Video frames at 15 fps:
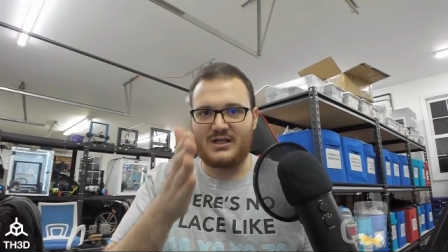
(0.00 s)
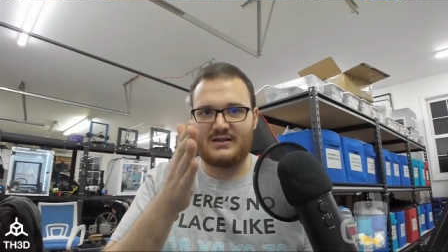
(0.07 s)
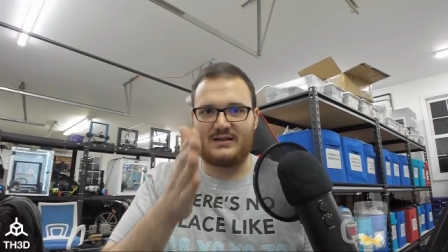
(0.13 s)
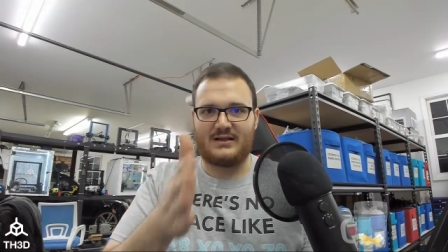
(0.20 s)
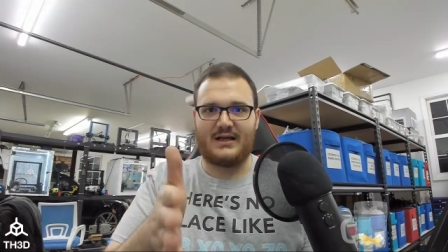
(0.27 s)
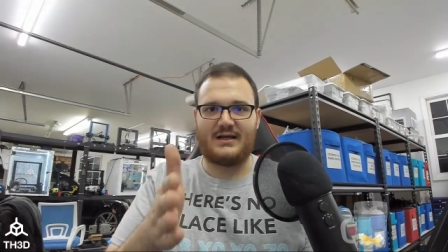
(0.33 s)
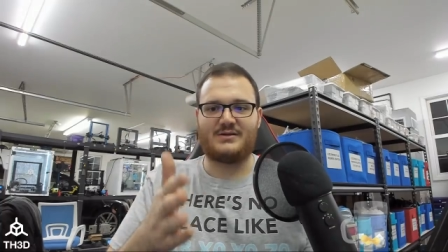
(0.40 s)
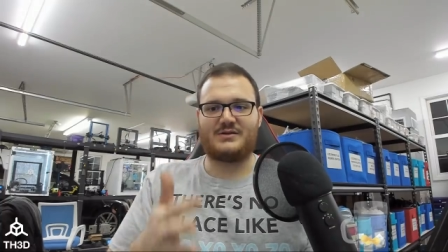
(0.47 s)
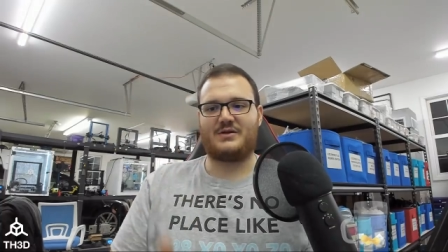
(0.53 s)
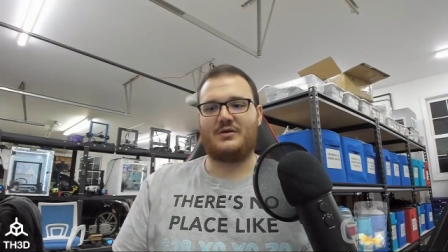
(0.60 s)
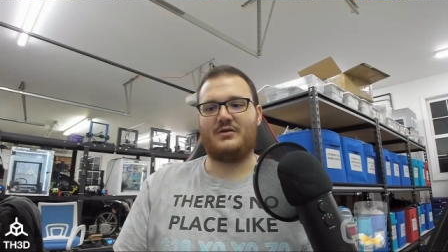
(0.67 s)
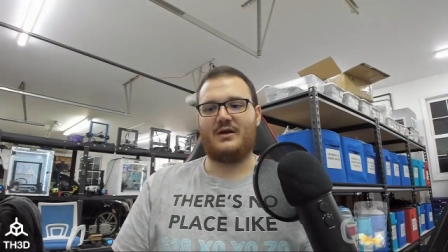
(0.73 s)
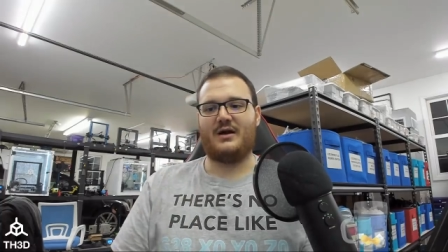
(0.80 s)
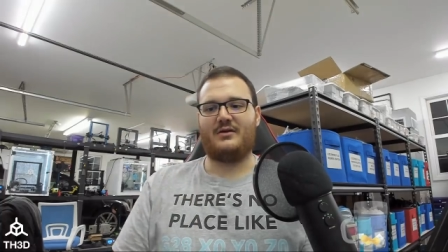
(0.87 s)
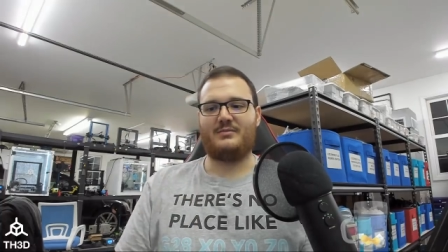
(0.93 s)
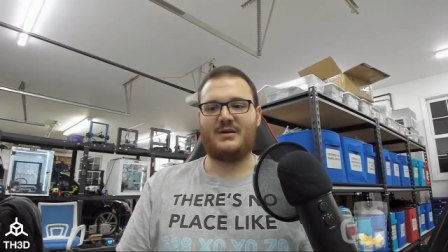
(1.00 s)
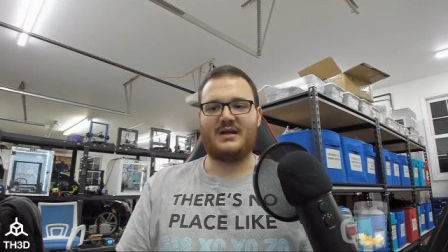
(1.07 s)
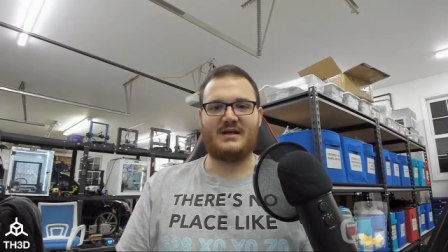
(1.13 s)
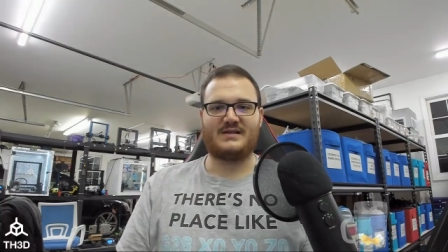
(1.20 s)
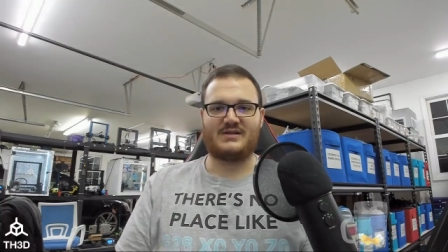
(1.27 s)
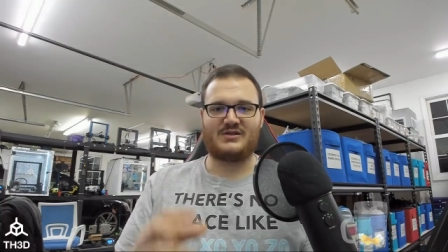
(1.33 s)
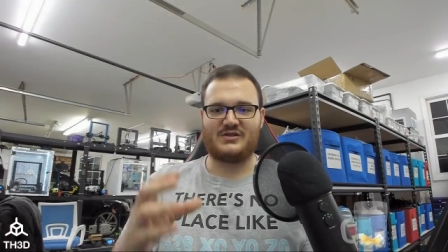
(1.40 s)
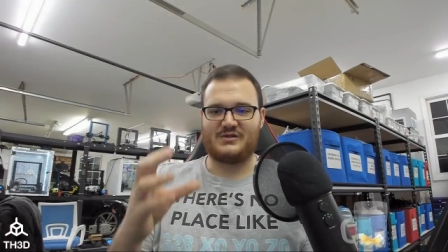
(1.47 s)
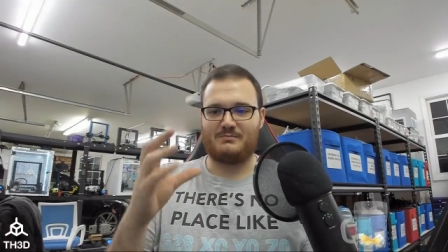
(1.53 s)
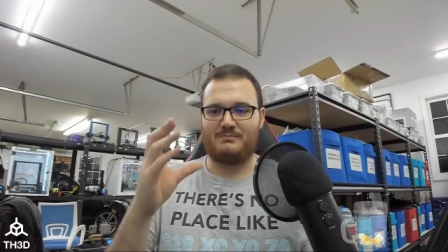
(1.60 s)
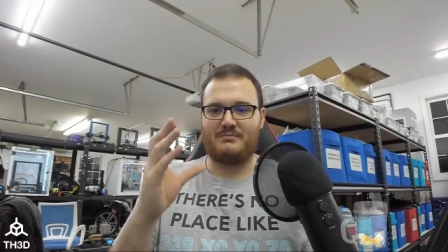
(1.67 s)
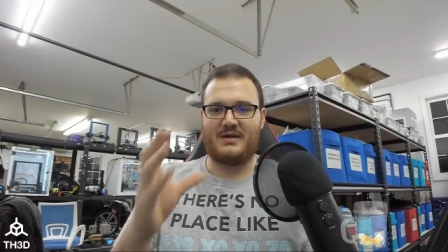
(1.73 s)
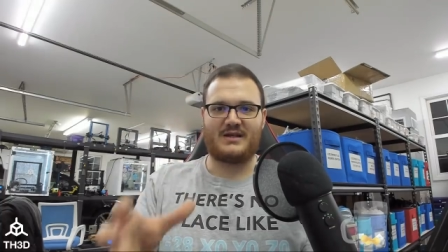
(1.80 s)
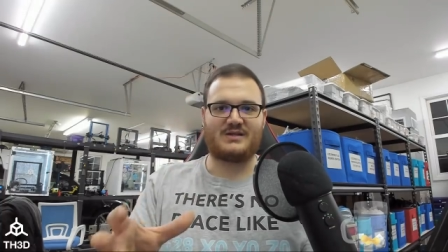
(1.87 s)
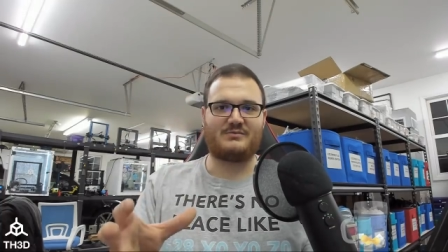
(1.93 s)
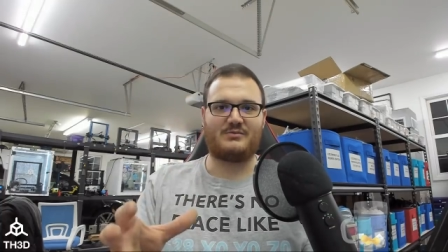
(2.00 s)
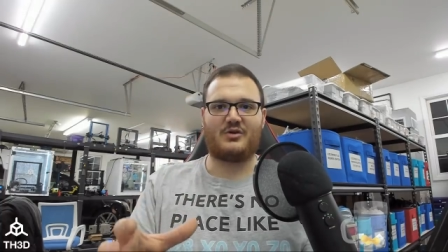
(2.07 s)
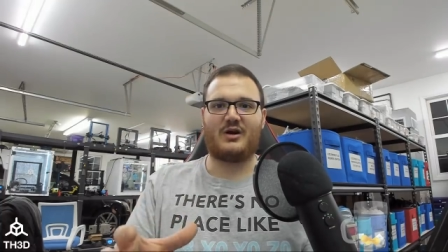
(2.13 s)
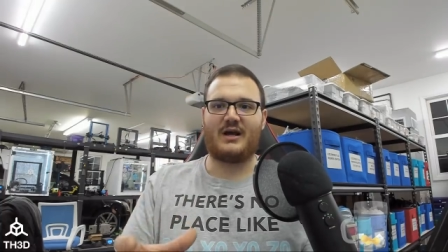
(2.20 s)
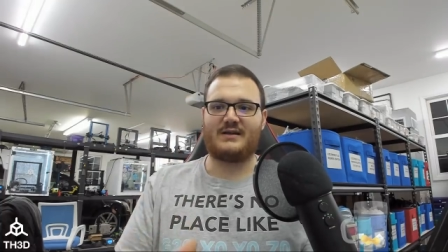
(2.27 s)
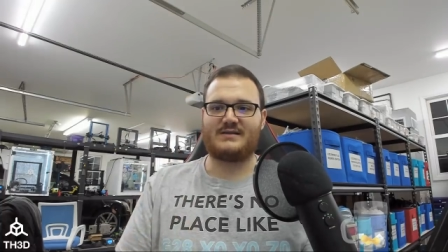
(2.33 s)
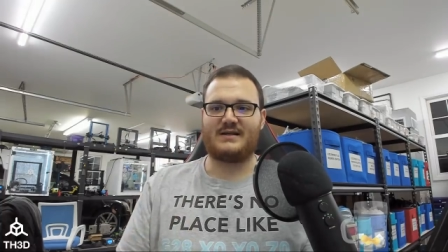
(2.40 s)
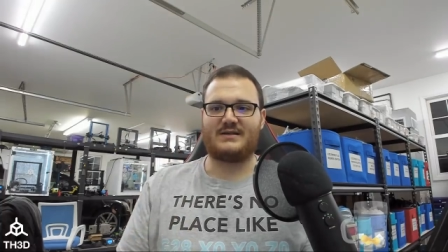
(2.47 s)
the layers go down because it's just mesmerizing.